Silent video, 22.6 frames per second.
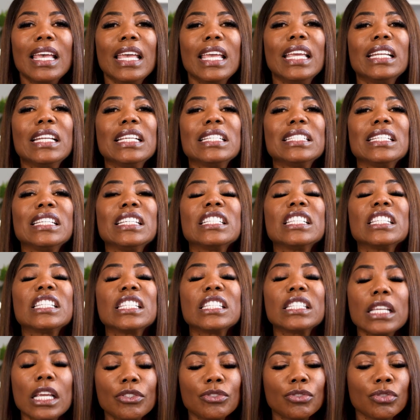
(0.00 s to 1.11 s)
It is
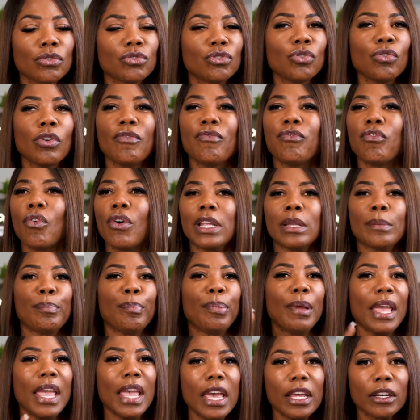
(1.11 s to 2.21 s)
essential to avoid
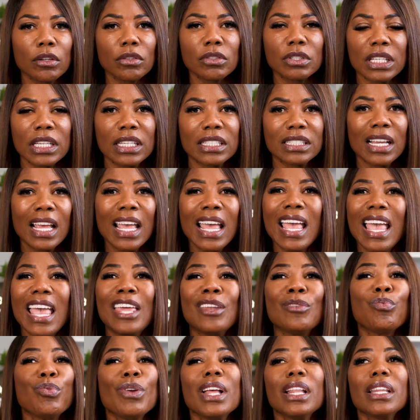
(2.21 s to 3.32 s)
penalties
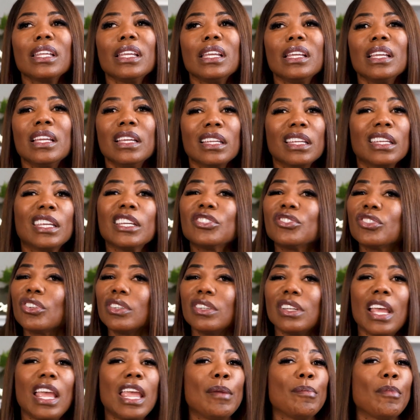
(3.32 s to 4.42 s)
and really get your
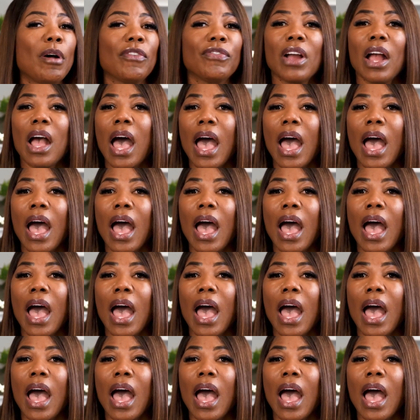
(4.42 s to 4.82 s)
name off our